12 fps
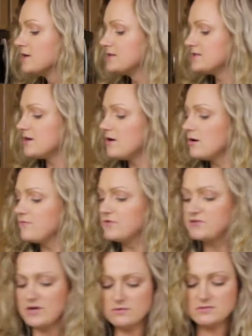So if
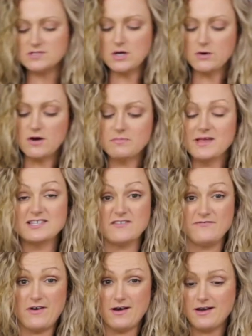you don't soak them, that's
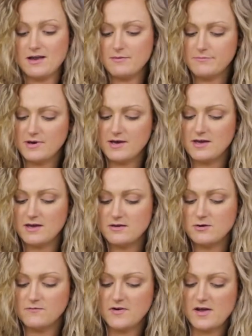fine, but
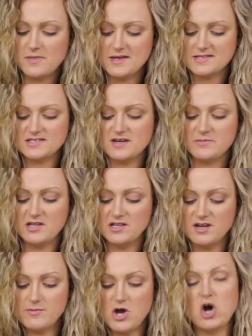you'll find that it's going to be a
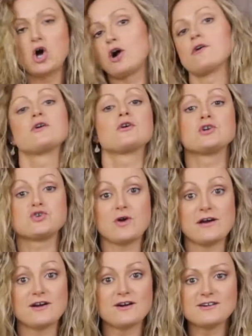little bit harder and
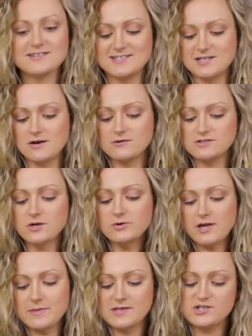drier. So
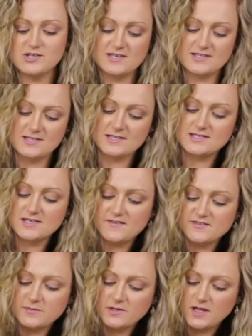soaking the chia seeds
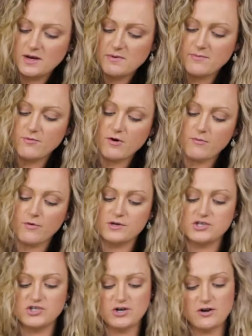gives them a little bit more
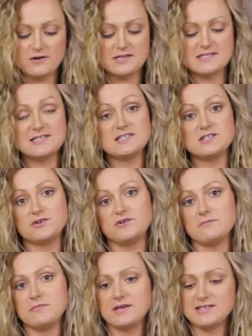moisture, and it's easier to
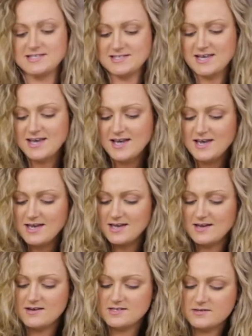mix
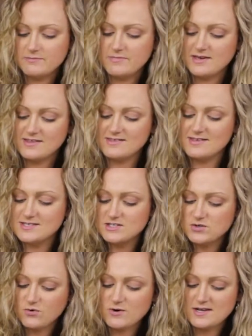and to make
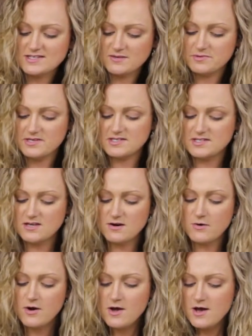this recipe.
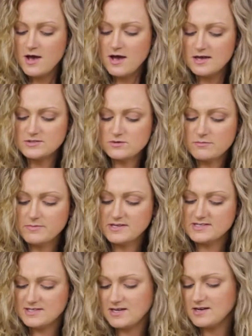So as we're
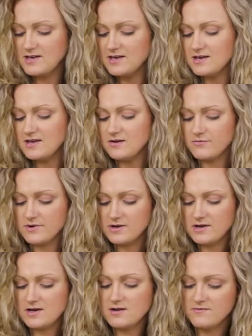mixing it in, we're going
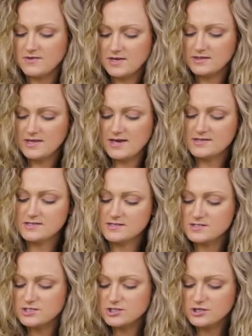to kind of get that to
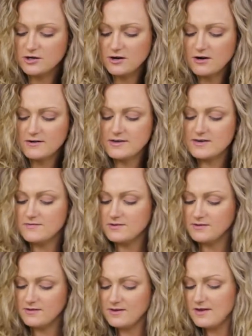stir
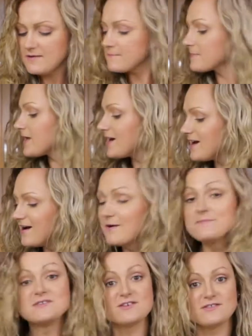evenly.
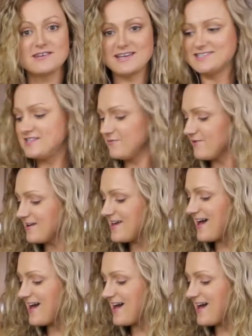So the next thing we're going